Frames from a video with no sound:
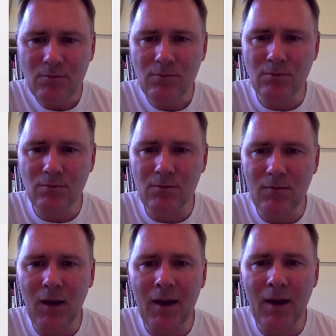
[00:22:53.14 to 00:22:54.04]

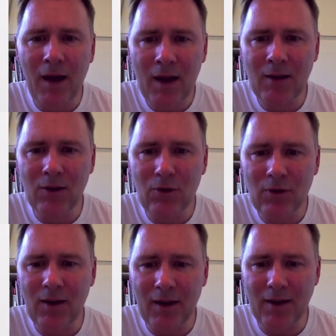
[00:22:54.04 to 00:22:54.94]
and had
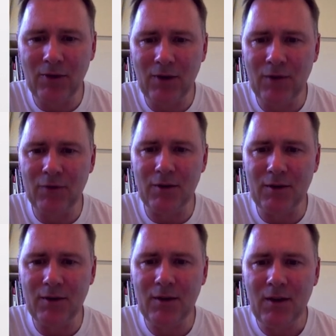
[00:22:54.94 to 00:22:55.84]
looked at the referent.